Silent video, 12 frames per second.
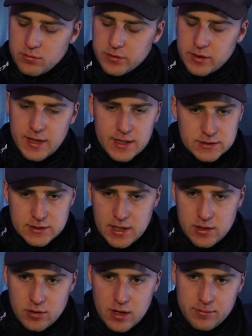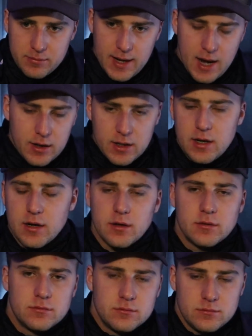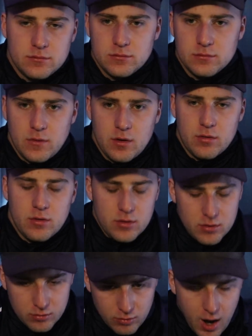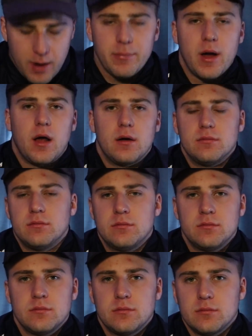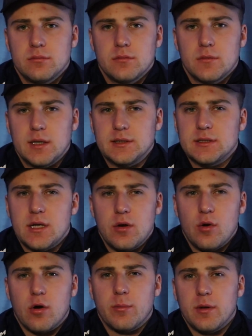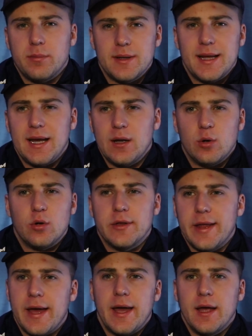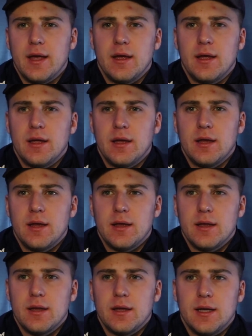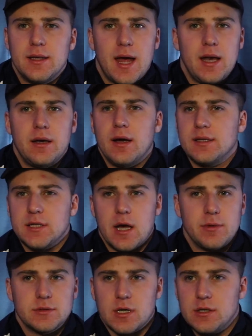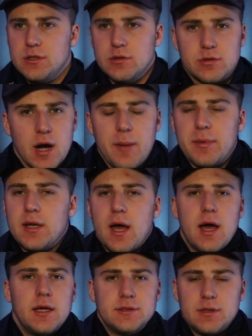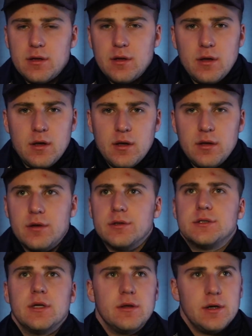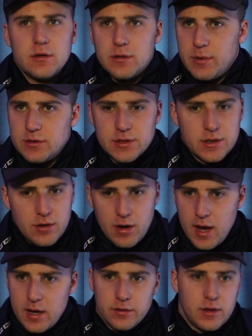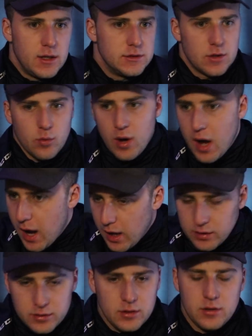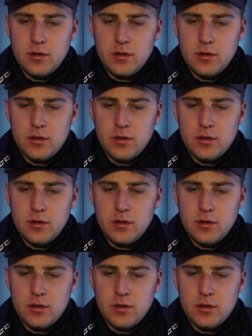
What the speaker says: But the next day, you come down here. Rock bottom. Because it's a normal, plain old day. And that night's almost got you traumatized. You're still hearing the music in your head. Things are wild.